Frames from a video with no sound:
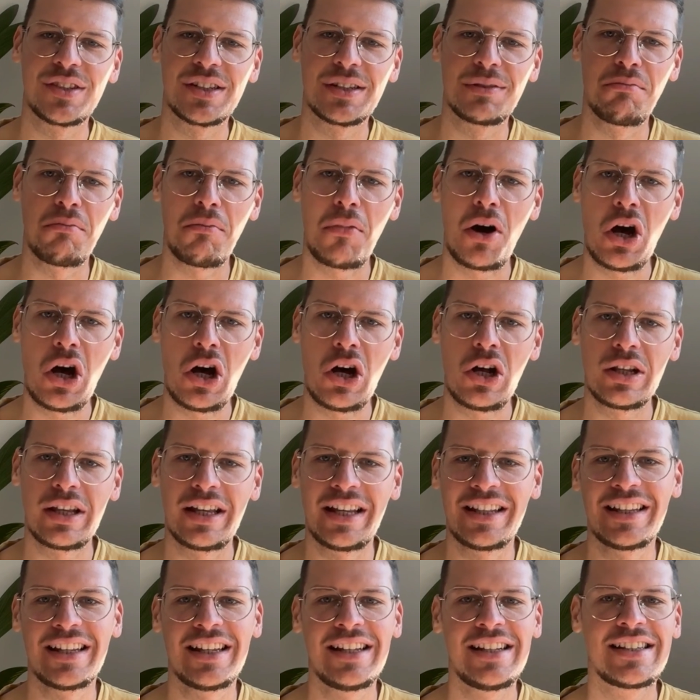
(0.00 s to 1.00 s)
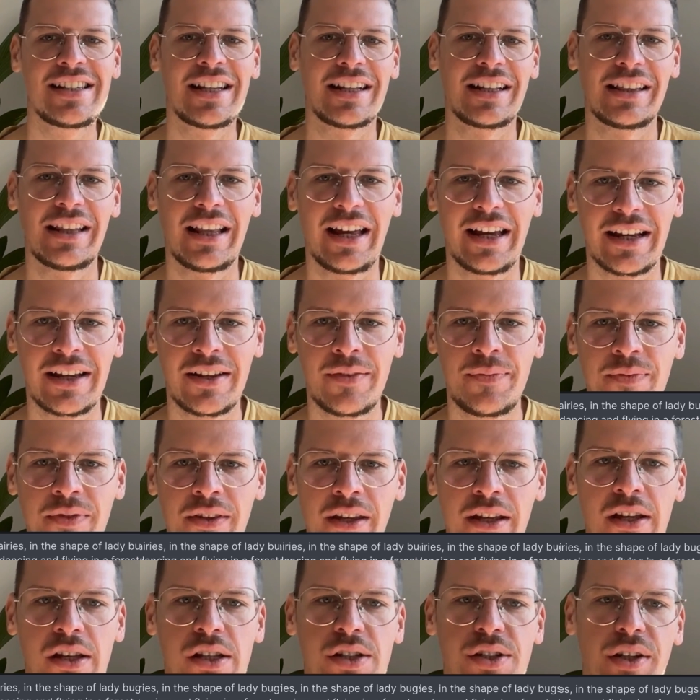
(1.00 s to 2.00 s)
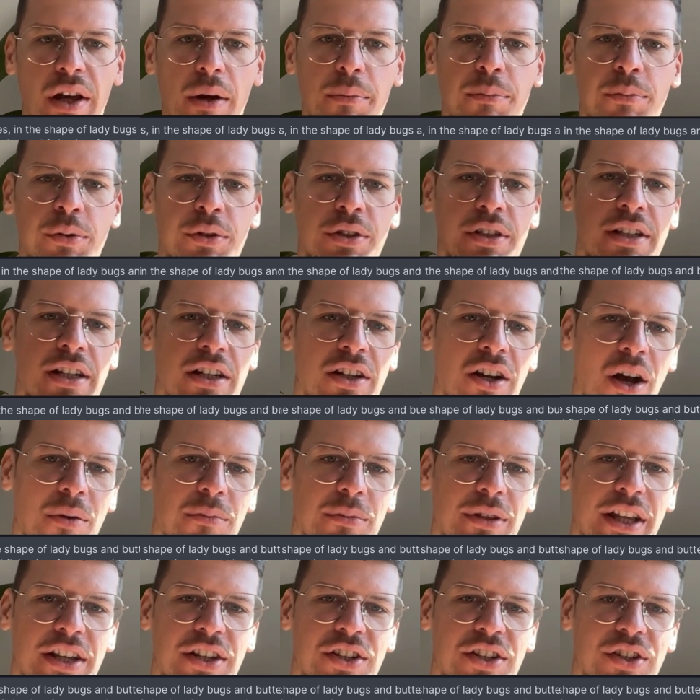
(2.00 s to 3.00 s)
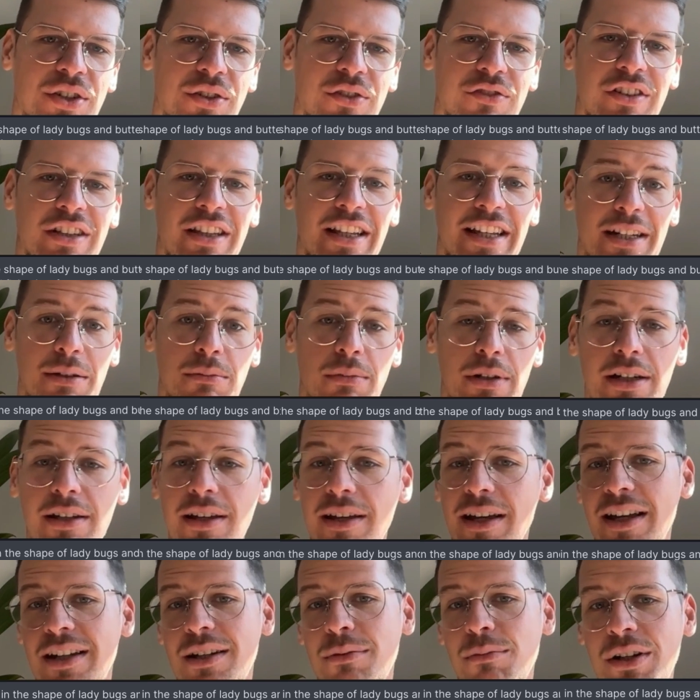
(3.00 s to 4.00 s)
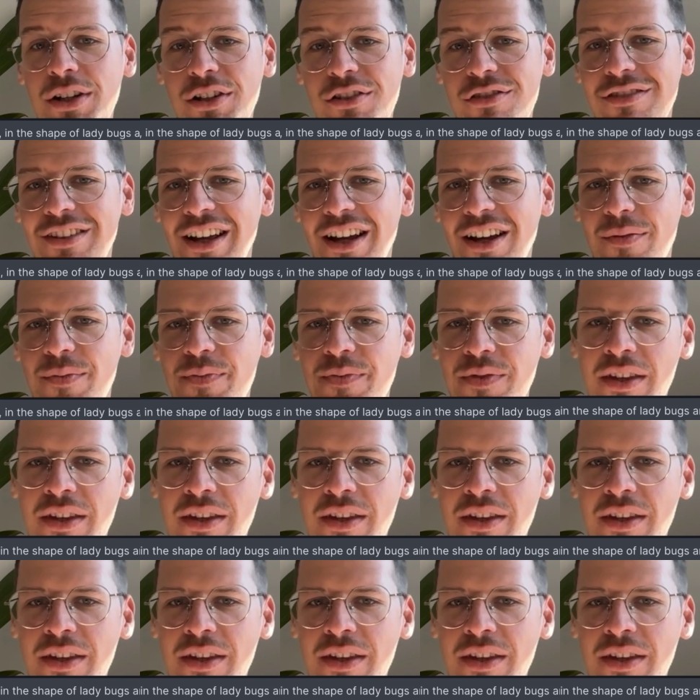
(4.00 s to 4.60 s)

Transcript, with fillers: small and insect-like. So I put in a combination of a ladybug and a butterfly.